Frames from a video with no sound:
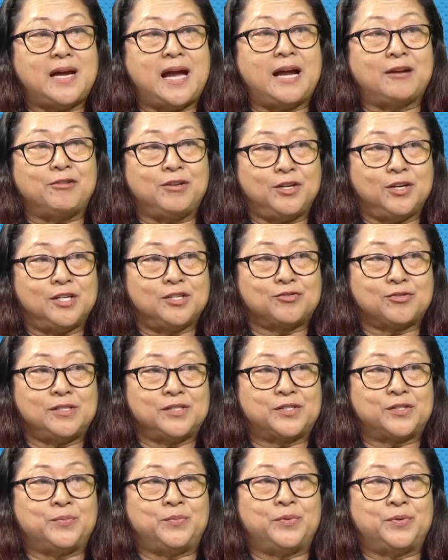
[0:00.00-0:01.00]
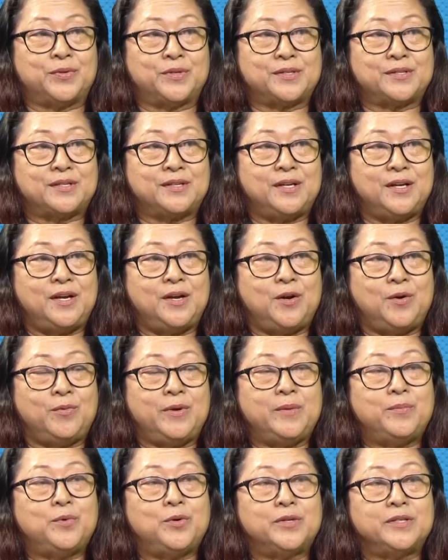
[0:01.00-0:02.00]
agricultural support,
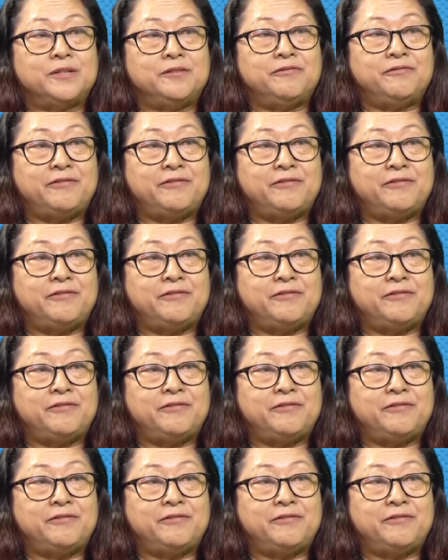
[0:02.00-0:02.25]
where more than